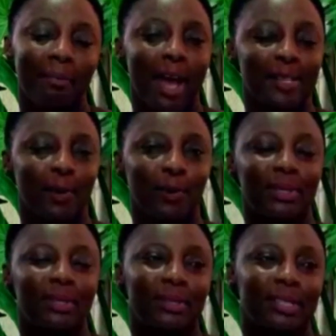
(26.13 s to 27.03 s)
my husband
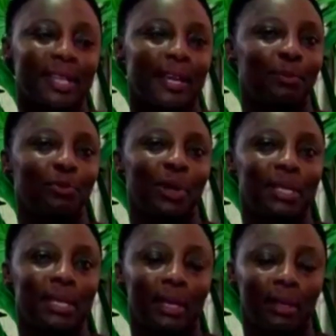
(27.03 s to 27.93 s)
was
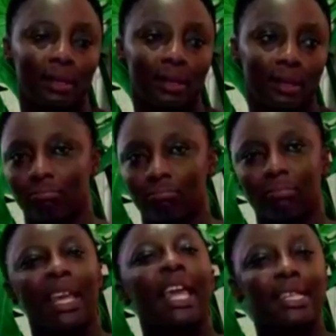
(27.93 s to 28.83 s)
celebrating
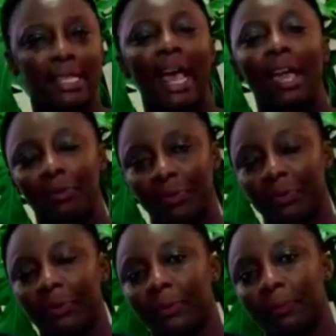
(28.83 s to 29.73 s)
his life,